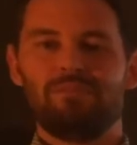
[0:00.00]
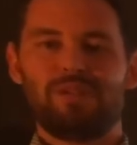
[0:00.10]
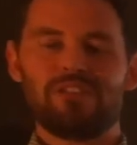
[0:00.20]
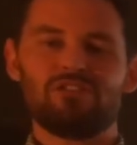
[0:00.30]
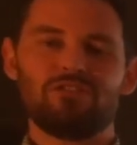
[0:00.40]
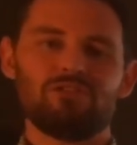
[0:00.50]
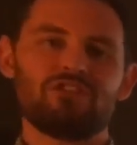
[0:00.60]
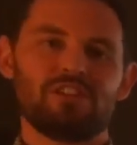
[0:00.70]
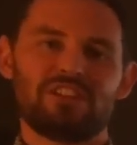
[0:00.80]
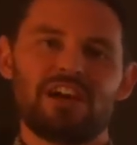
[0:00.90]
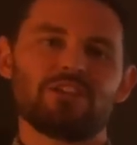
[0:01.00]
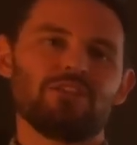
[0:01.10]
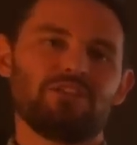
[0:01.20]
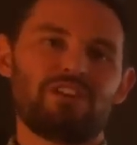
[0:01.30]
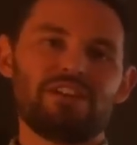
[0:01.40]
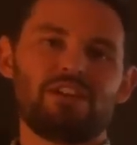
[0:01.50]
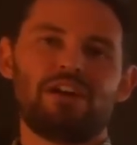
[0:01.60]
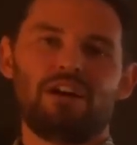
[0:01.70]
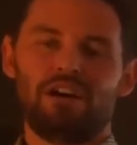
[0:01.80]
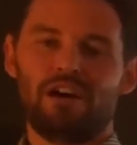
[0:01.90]
Patients usually are diagnosed at a very
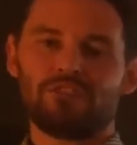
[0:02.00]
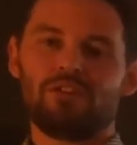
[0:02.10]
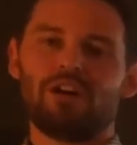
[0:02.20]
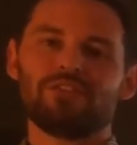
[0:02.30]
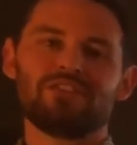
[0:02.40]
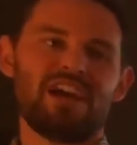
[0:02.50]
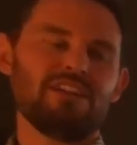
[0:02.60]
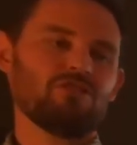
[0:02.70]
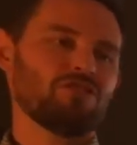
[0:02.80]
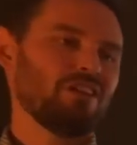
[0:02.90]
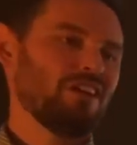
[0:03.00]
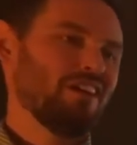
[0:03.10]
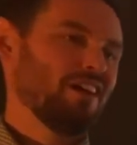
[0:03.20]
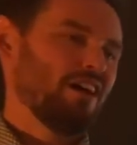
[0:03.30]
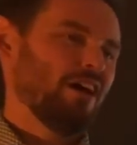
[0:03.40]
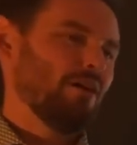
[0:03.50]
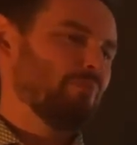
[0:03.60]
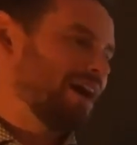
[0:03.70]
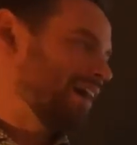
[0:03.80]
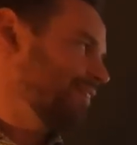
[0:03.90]
advanced age.
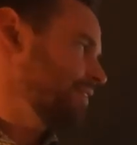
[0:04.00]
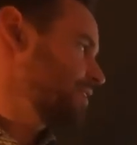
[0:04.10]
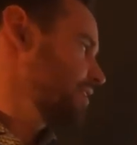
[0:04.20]
And